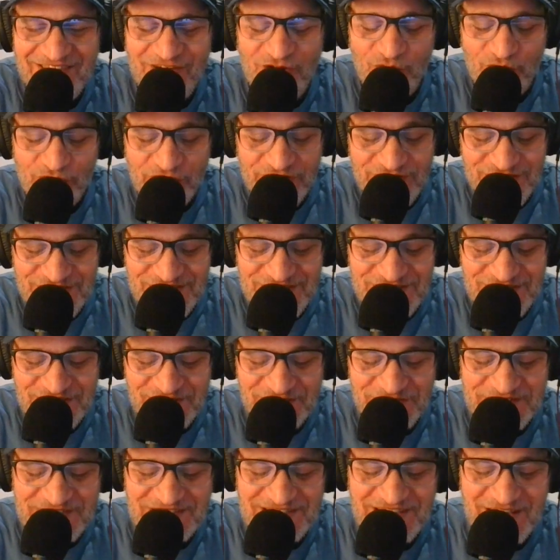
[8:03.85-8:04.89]
The origins
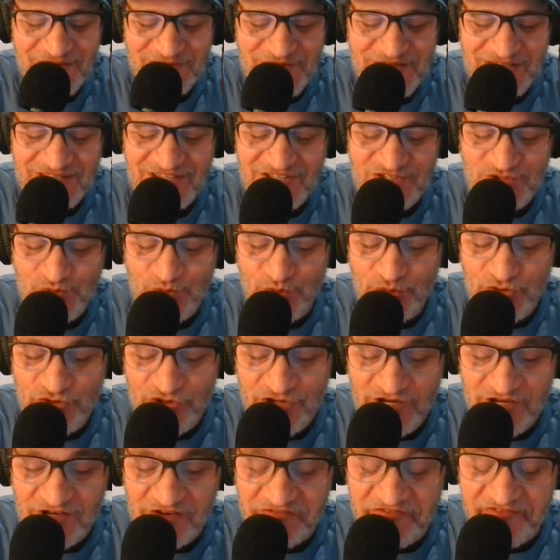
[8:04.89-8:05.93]
of the subject is
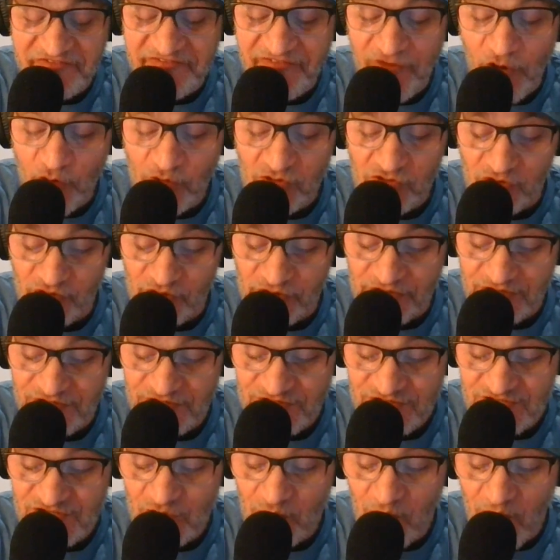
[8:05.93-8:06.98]
rooted in folklore,
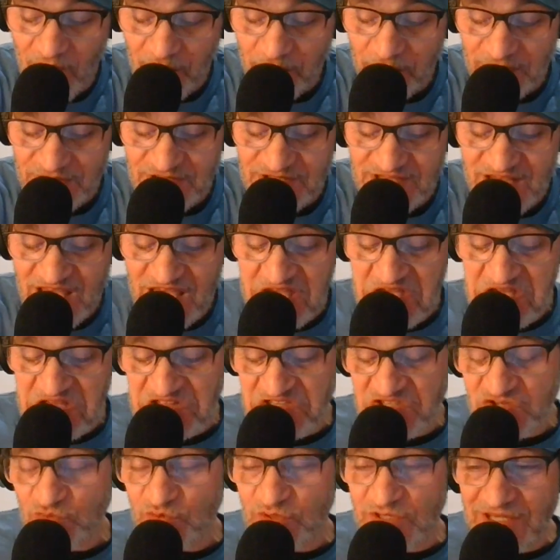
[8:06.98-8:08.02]
so I would say
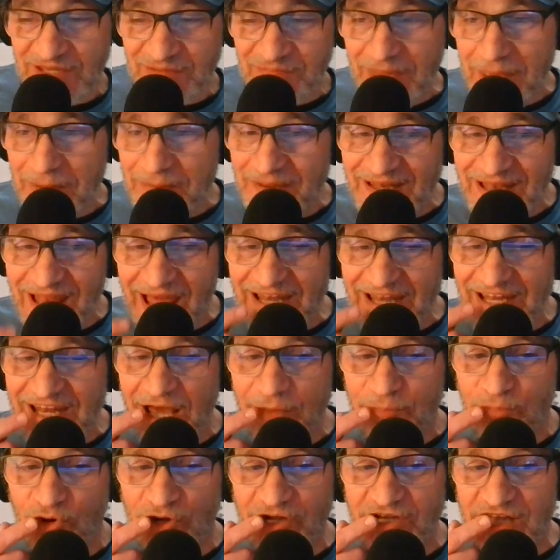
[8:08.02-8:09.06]
it's only maybe
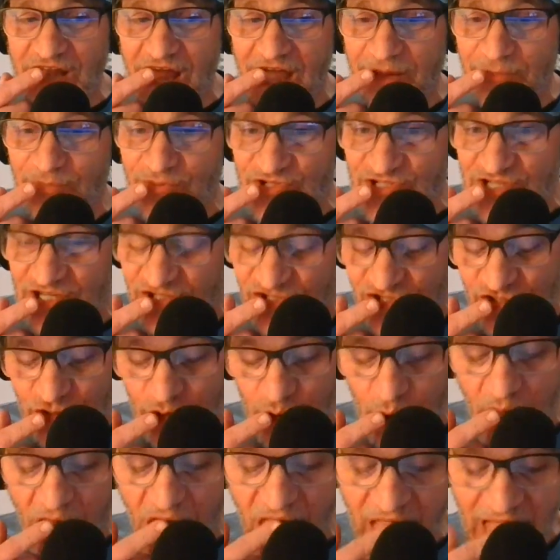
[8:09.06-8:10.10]
99.9%
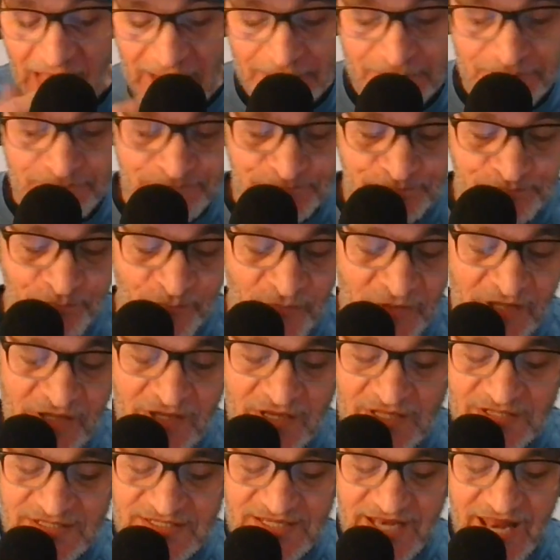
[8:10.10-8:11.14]
true.
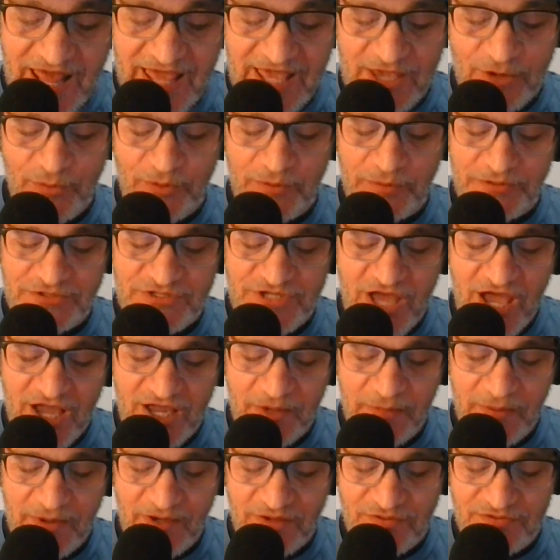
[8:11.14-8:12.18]
Today, we will talk
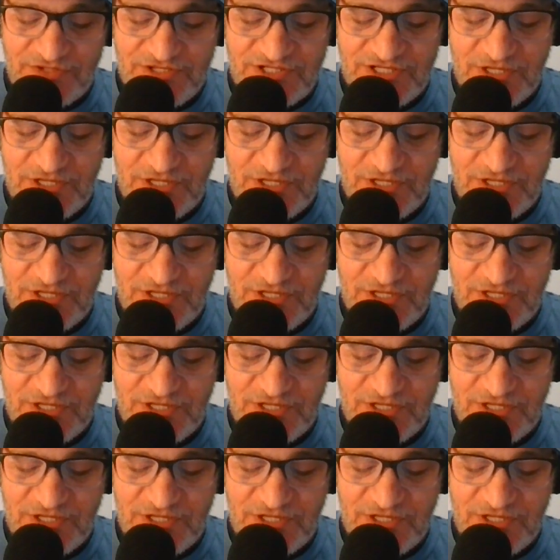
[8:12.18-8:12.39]
about